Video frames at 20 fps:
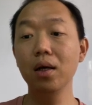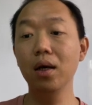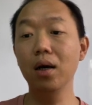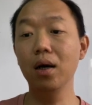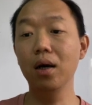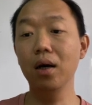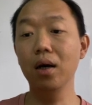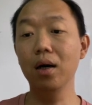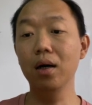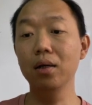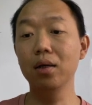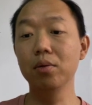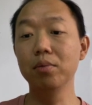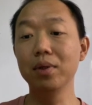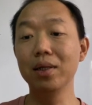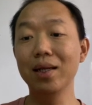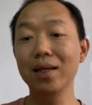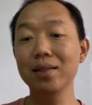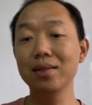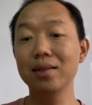uh, there'll be
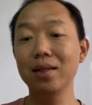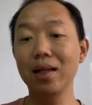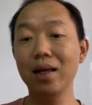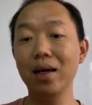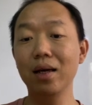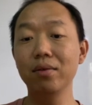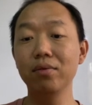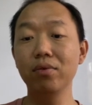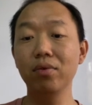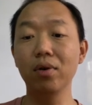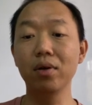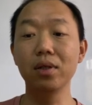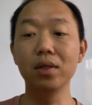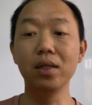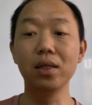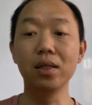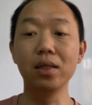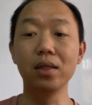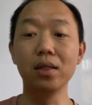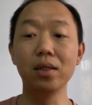less land for
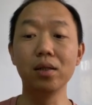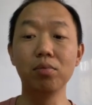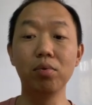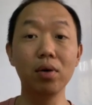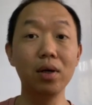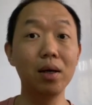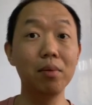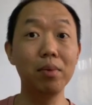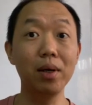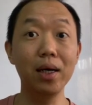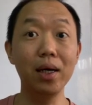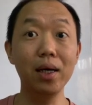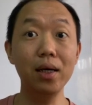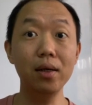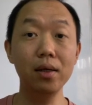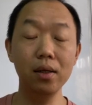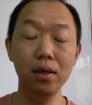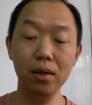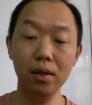the polar bear.